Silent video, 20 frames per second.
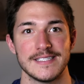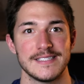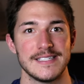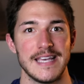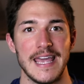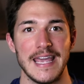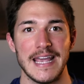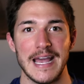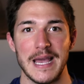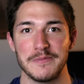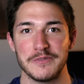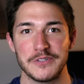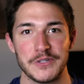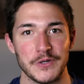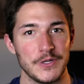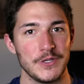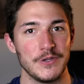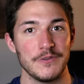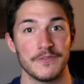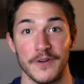a saying I'm
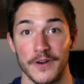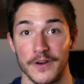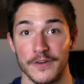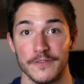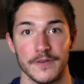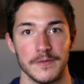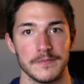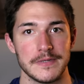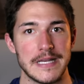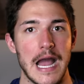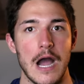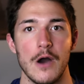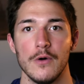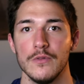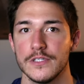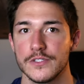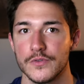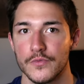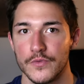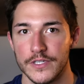sure you've heard from
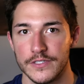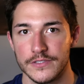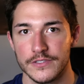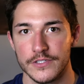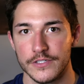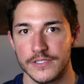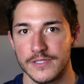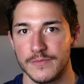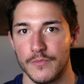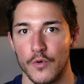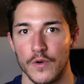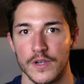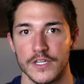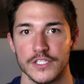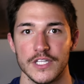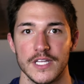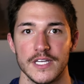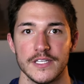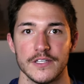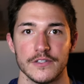countless realtors and
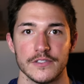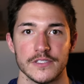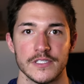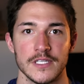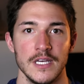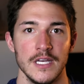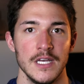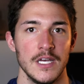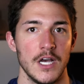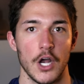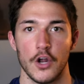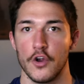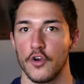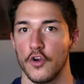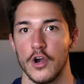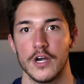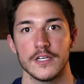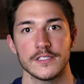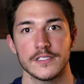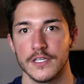mortgage lenders
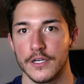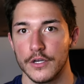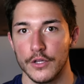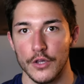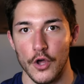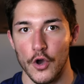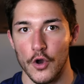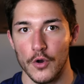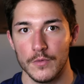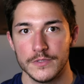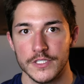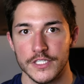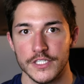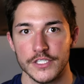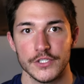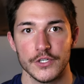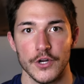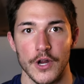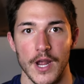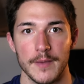across the globe to
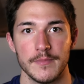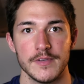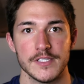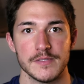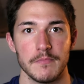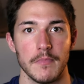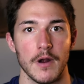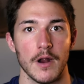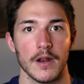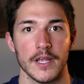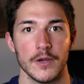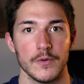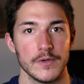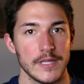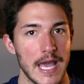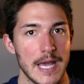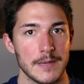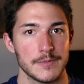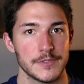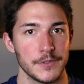describe this market with
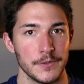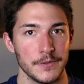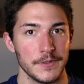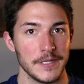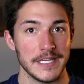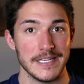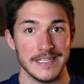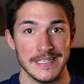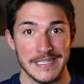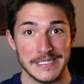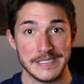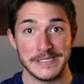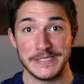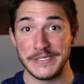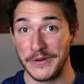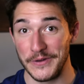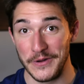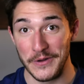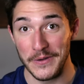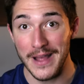absolutely
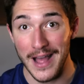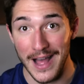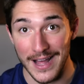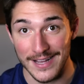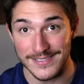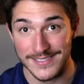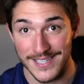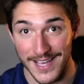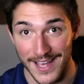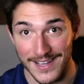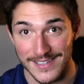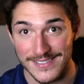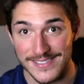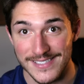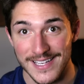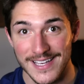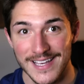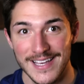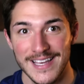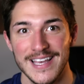zero
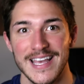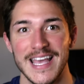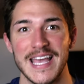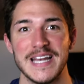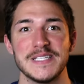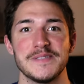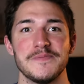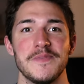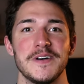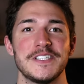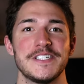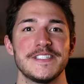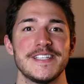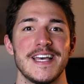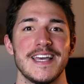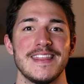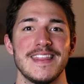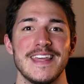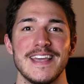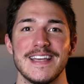context. And as much as
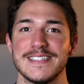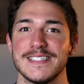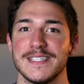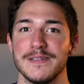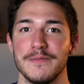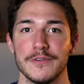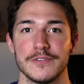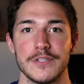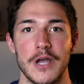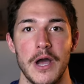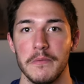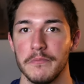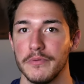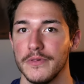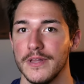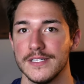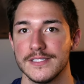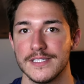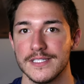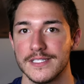I think it's the most
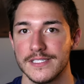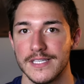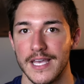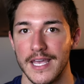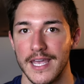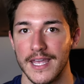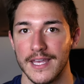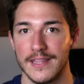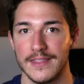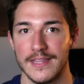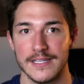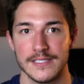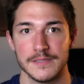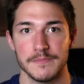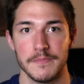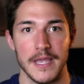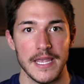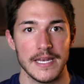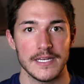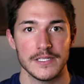unpleasant saying that's
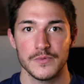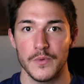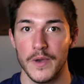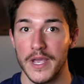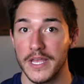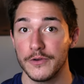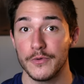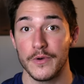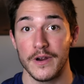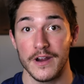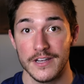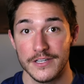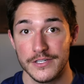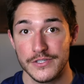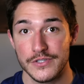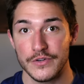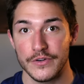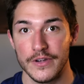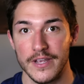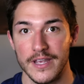made its way into our
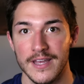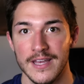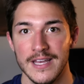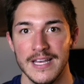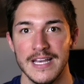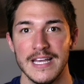industry,